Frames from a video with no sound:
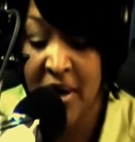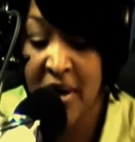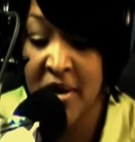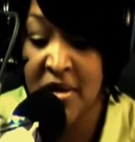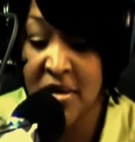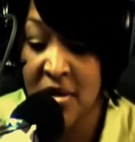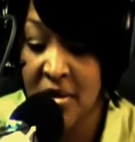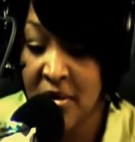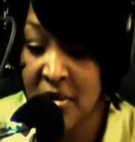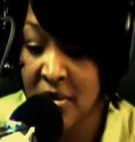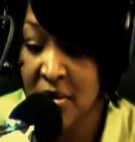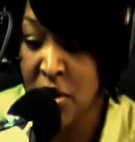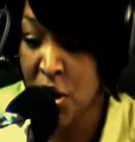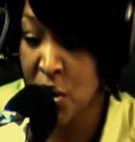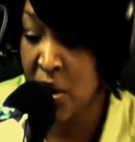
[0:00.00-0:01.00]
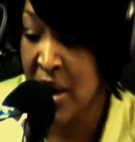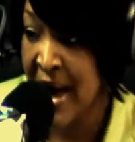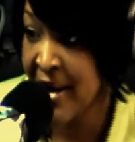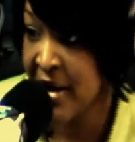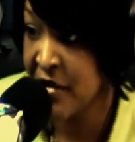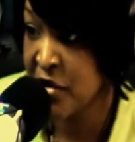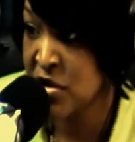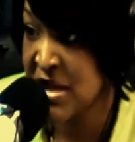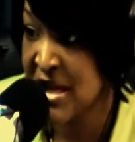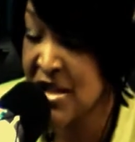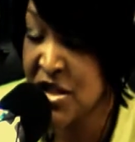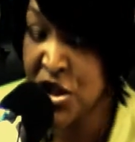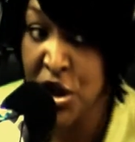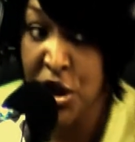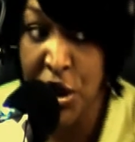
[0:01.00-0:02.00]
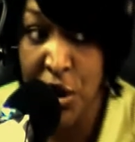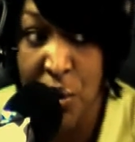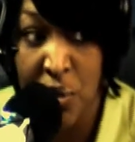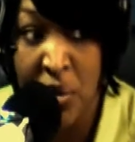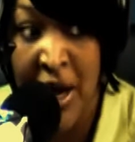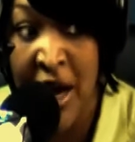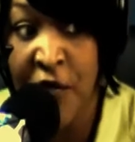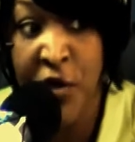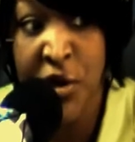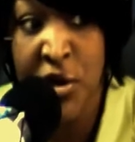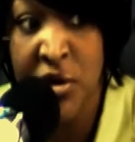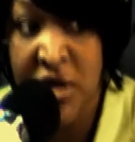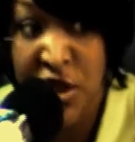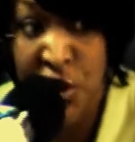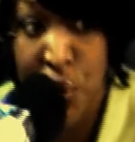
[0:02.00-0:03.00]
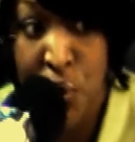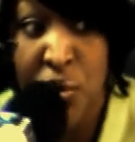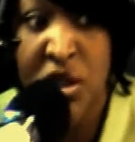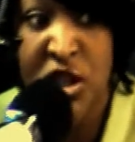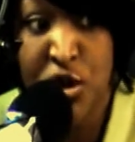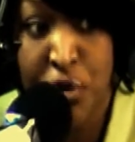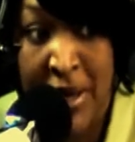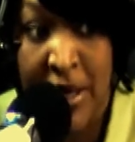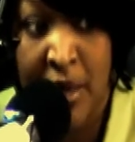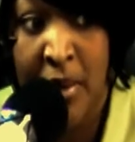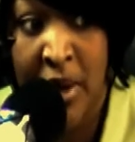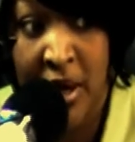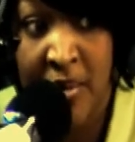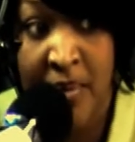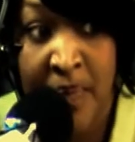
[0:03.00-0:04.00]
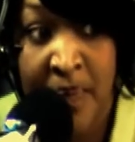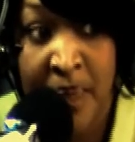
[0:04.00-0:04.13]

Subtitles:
Because, God gave those kids to you, not for the school to train them up.